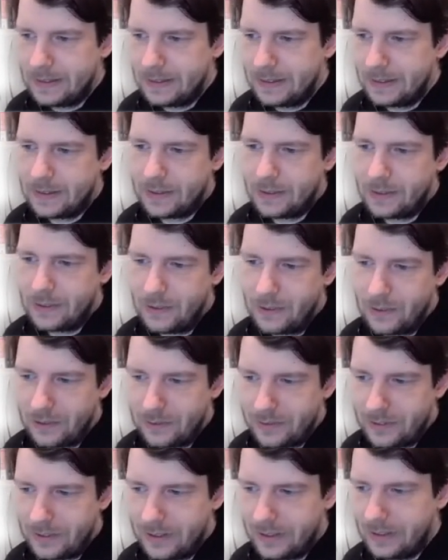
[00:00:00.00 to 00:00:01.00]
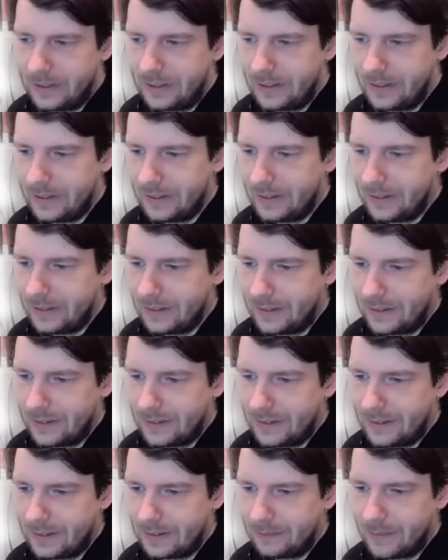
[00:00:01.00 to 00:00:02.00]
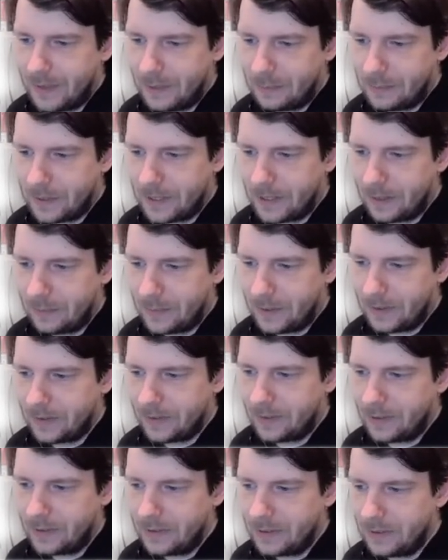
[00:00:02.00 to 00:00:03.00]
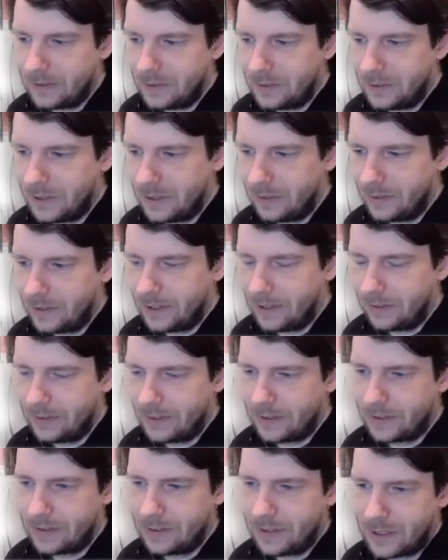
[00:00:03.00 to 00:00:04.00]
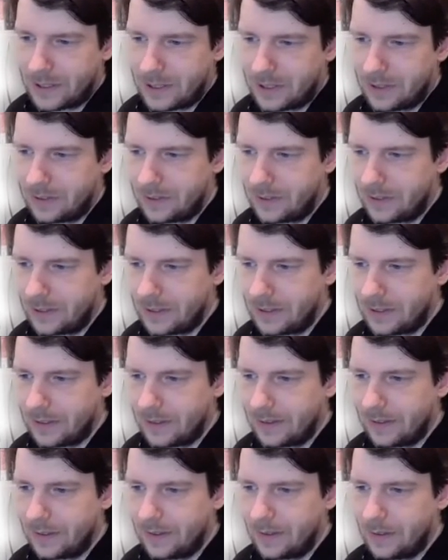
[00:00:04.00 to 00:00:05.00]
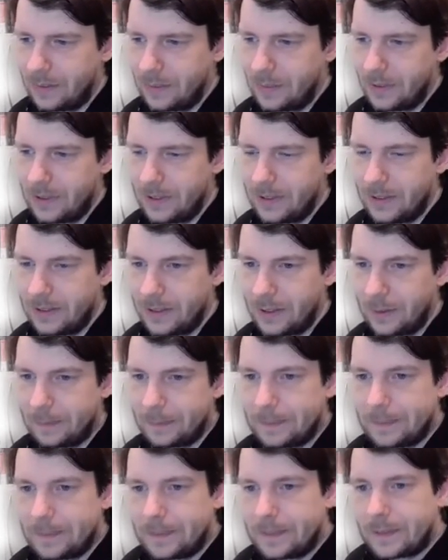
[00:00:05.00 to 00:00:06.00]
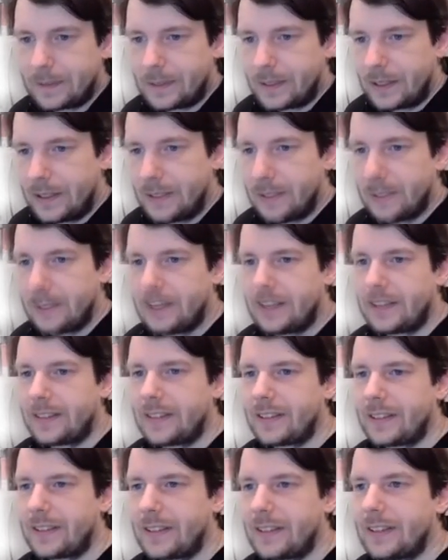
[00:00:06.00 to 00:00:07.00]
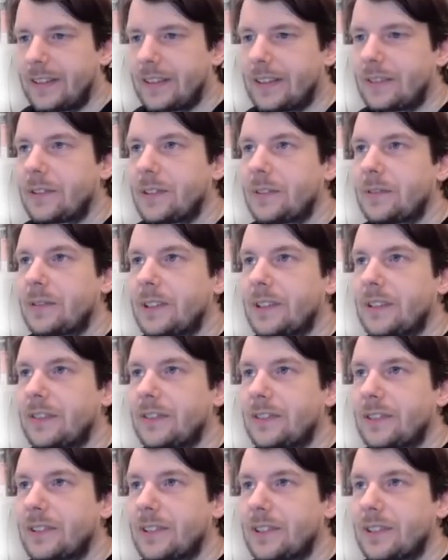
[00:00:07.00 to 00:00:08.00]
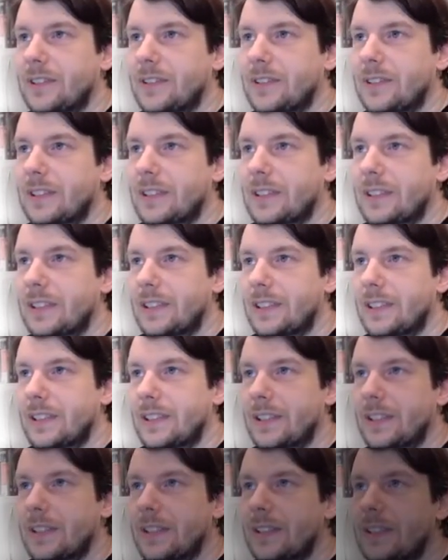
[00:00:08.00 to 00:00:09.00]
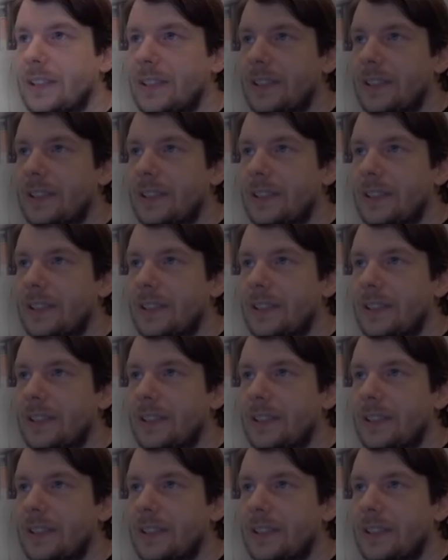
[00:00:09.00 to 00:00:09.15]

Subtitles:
So all of the map cap and so on, you never have the connection oriented SCCP in there. Okay, thanks again everyone for your attention.